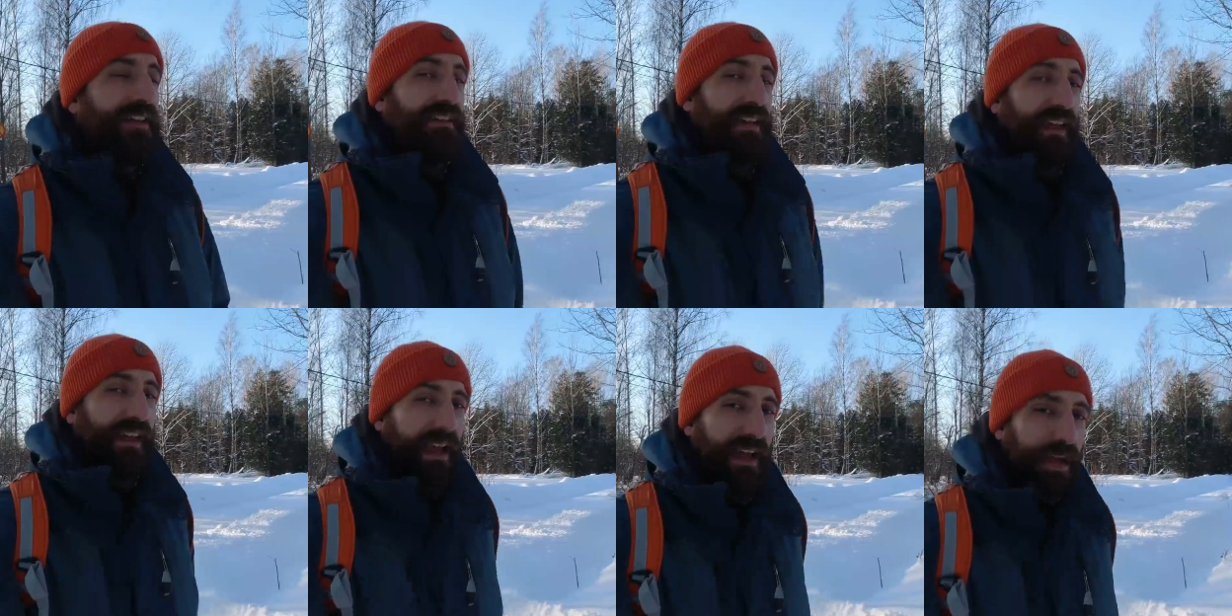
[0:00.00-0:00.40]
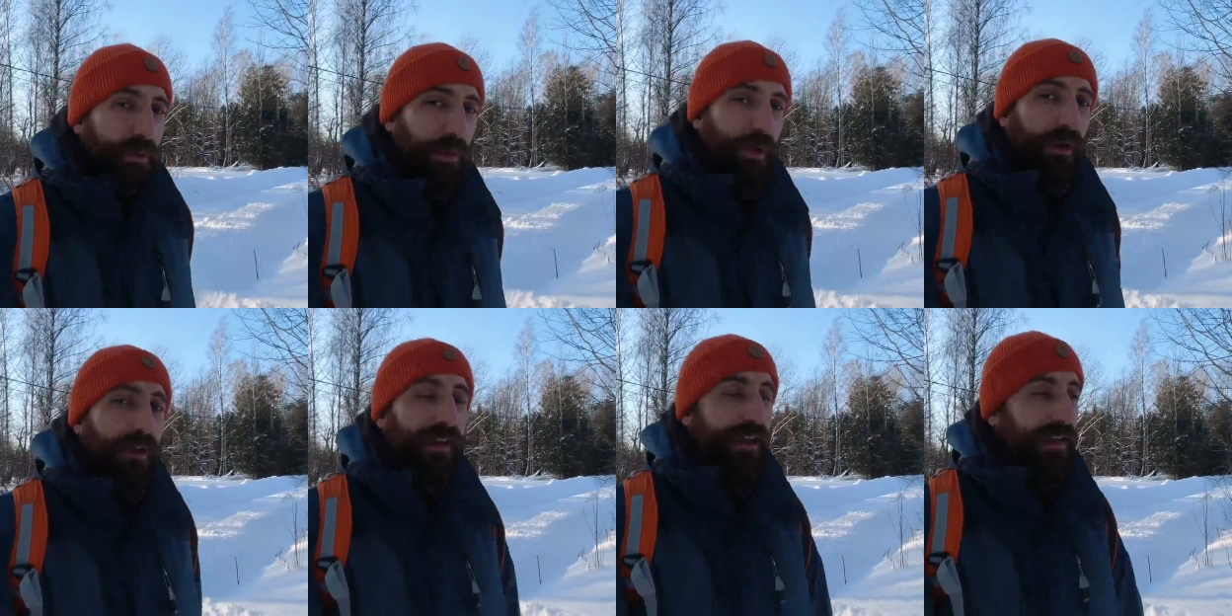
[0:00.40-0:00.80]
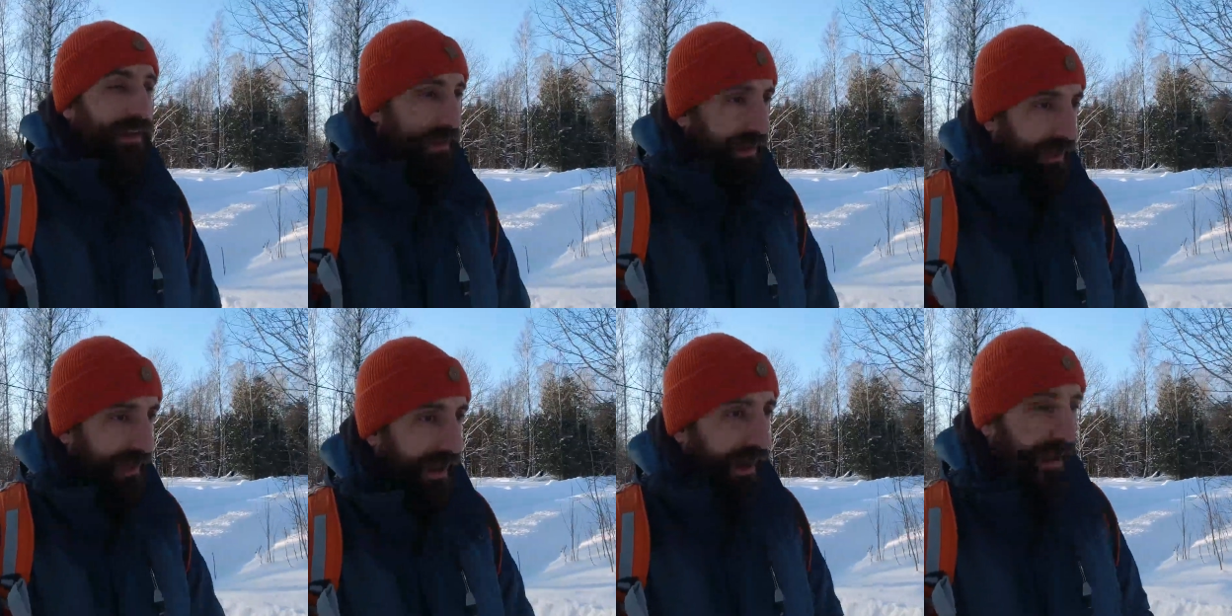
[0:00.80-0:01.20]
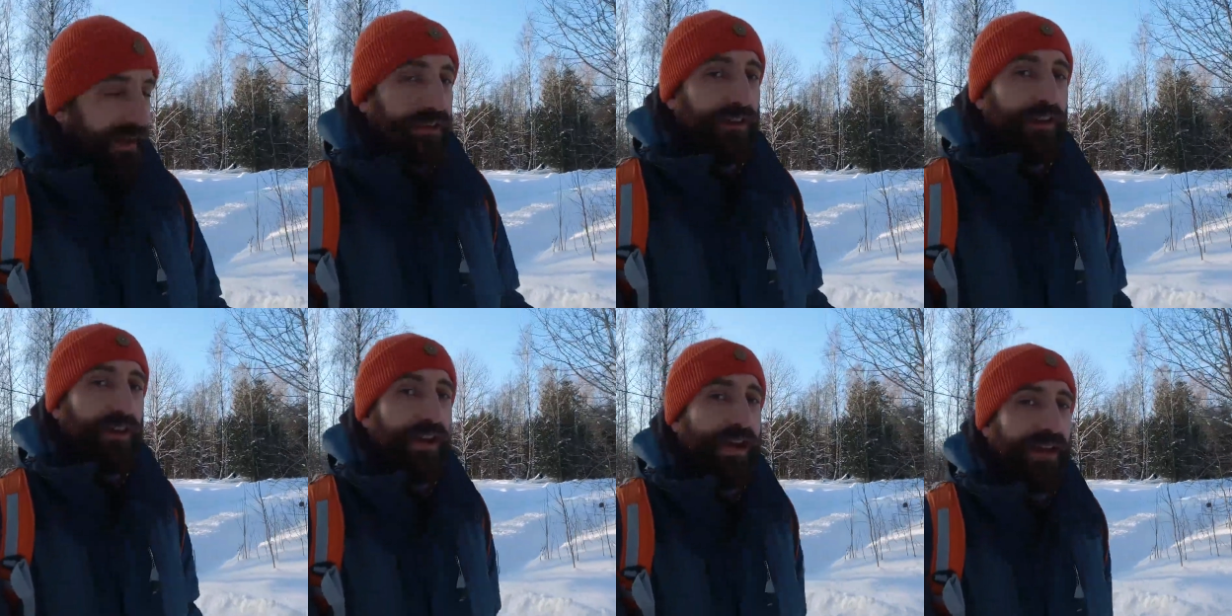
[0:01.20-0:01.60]
taking a walk
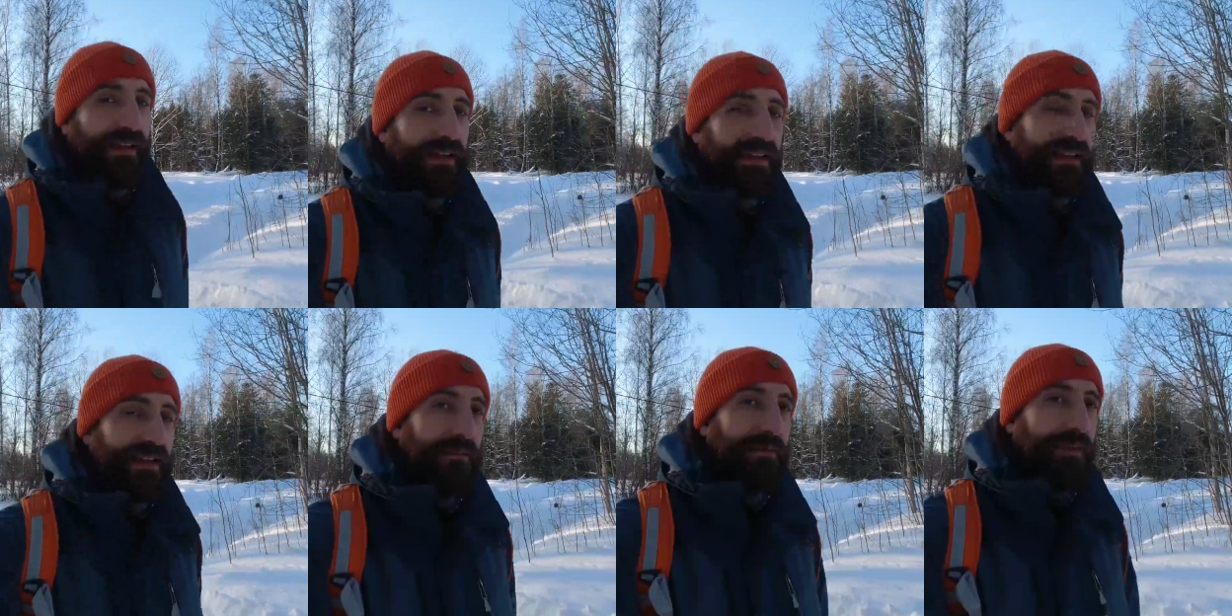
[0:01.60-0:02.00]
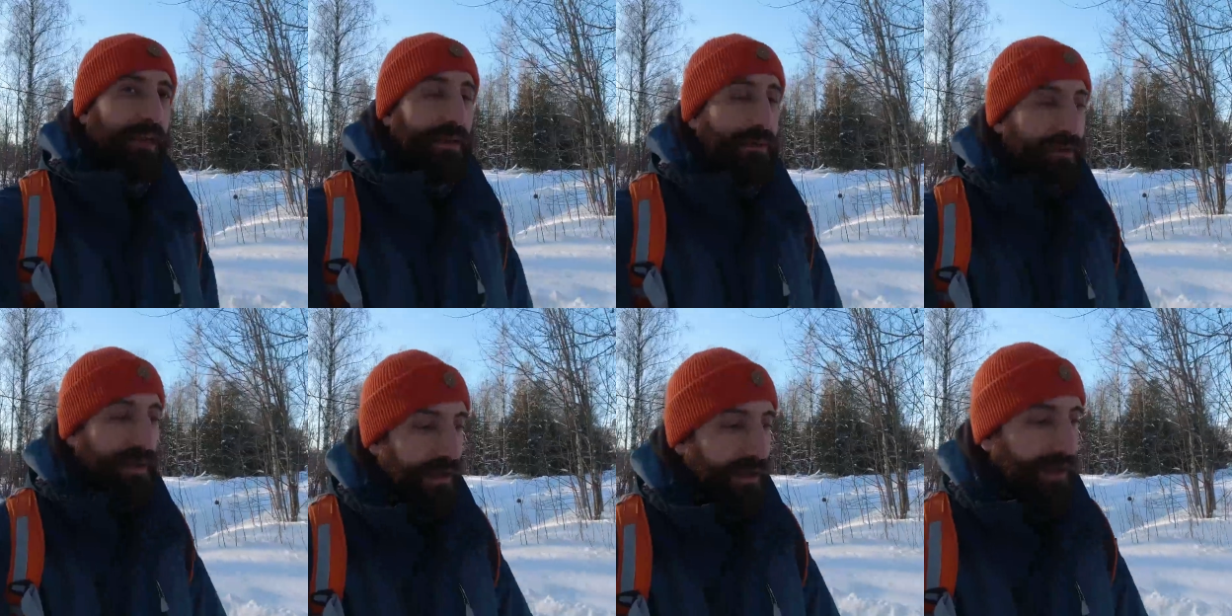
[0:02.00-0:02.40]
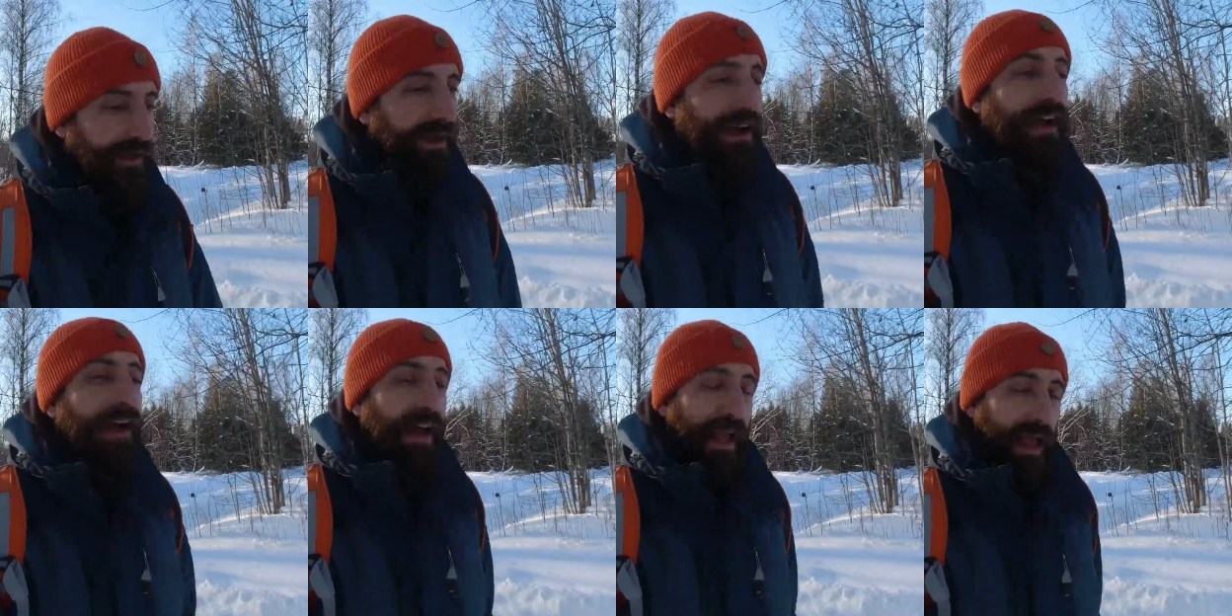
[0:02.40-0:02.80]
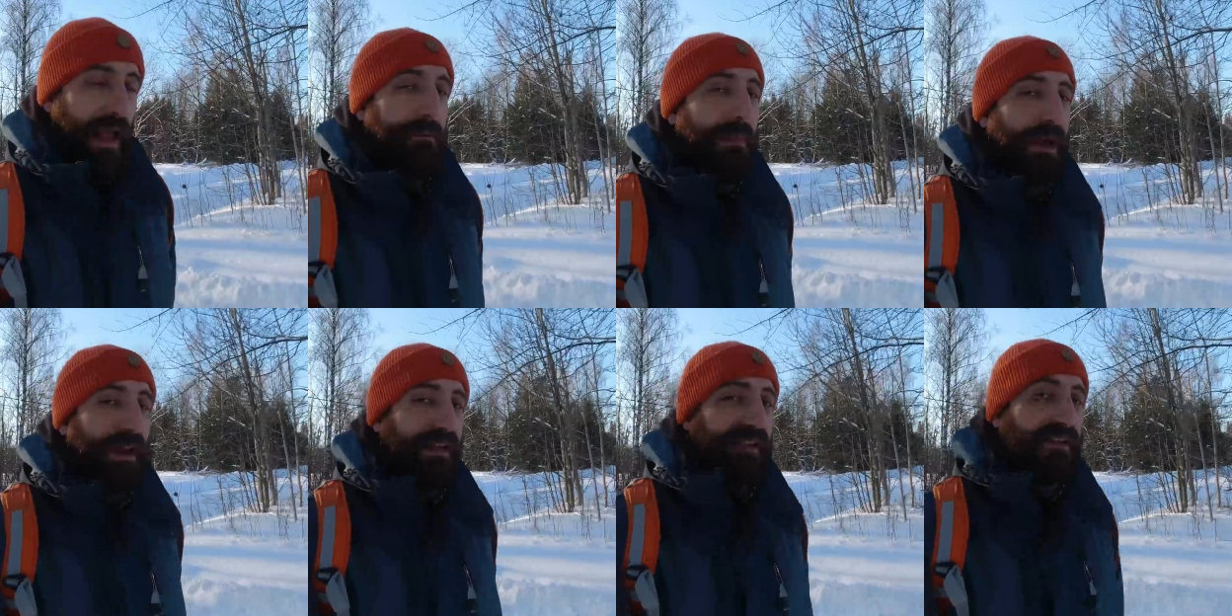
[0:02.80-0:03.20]
and talking at the same time
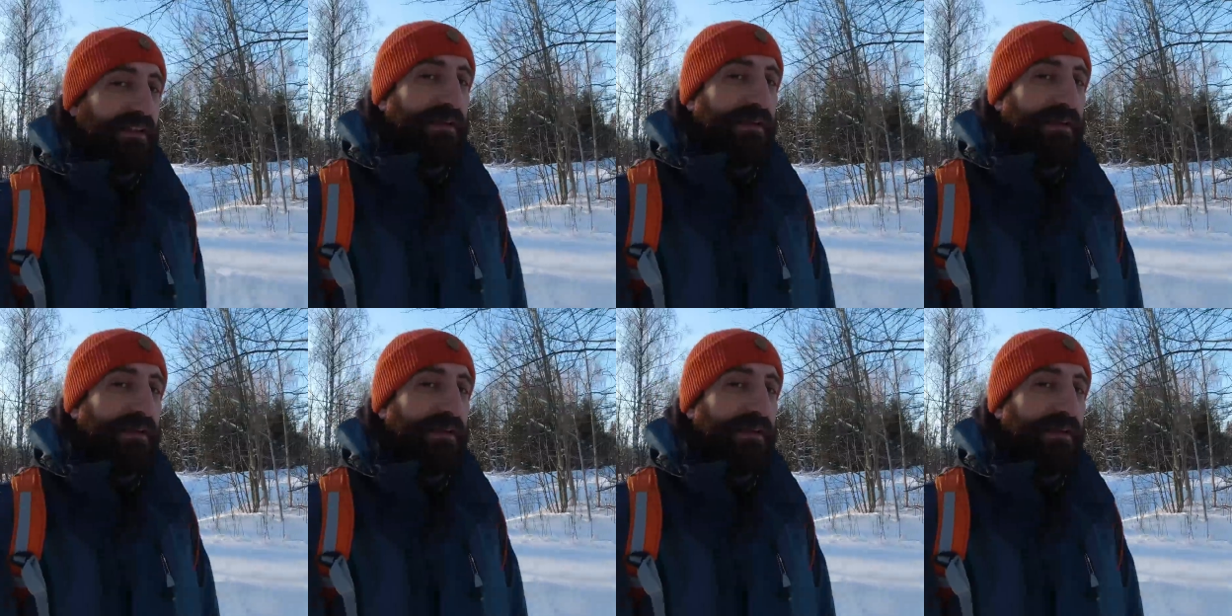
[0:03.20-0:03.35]
at minus